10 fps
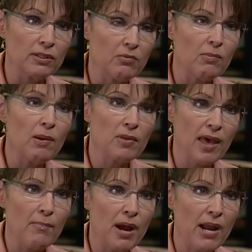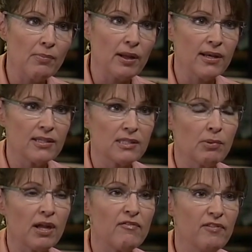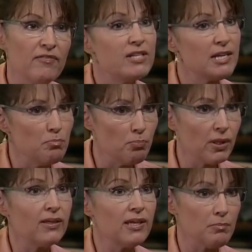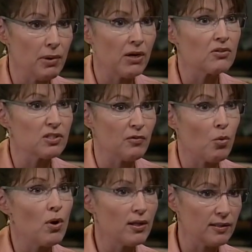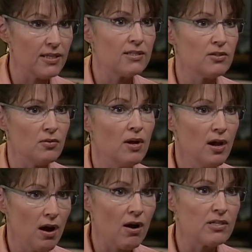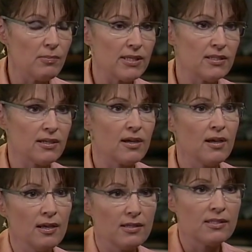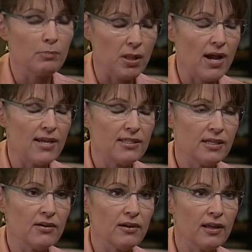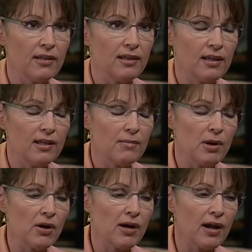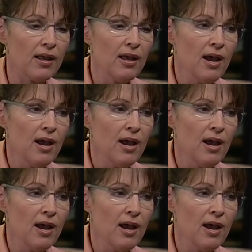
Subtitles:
And remember, that pipeline has supplied 15 billion barrels of oil into our domestic supplies here in America.